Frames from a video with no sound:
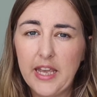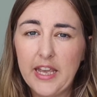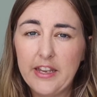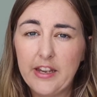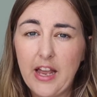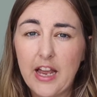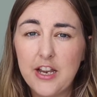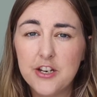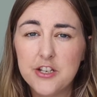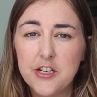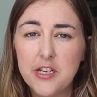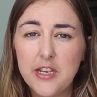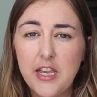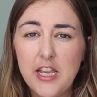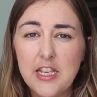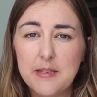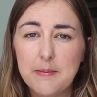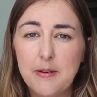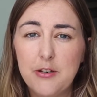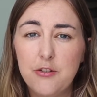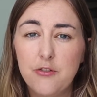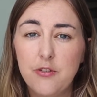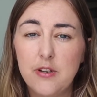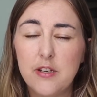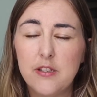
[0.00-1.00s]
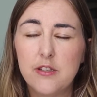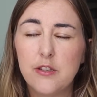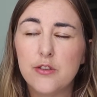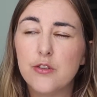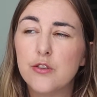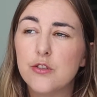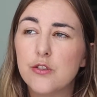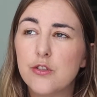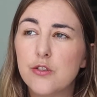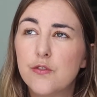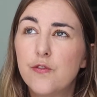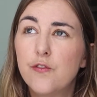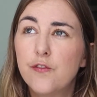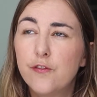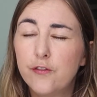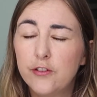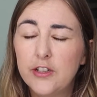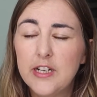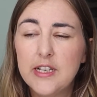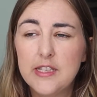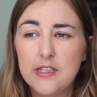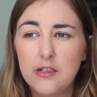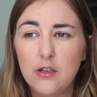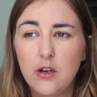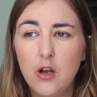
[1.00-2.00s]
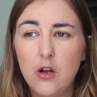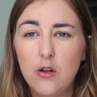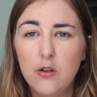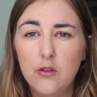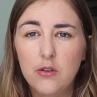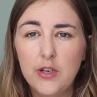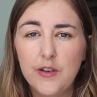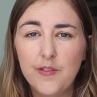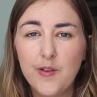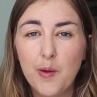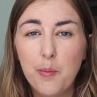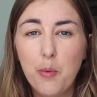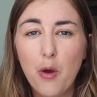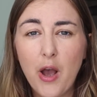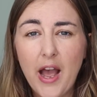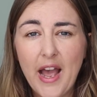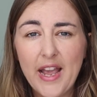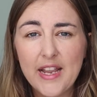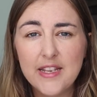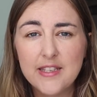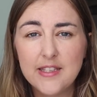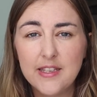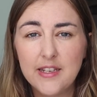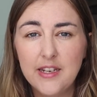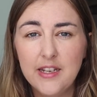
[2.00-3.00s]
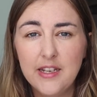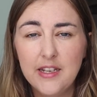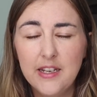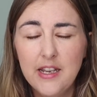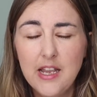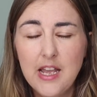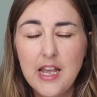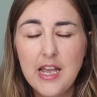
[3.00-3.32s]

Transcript: It actually keeps my drinks freezing cold. If I put ice in it,